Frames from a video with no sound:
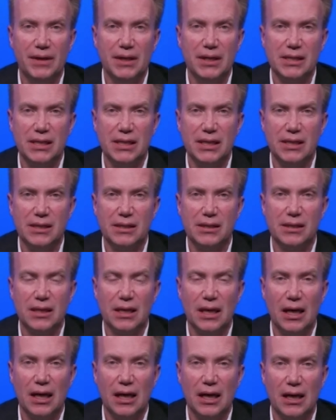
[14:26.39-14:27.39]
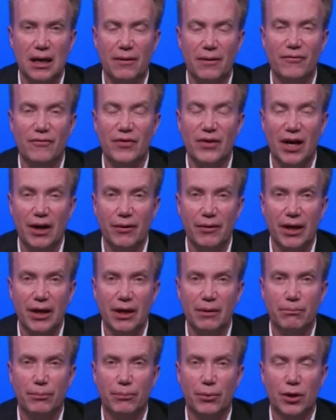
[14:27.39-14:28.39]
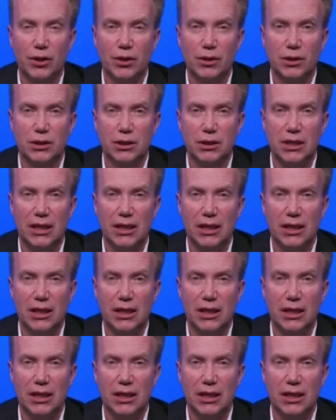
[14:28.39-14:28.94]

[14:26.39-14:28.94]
This is uh, very important.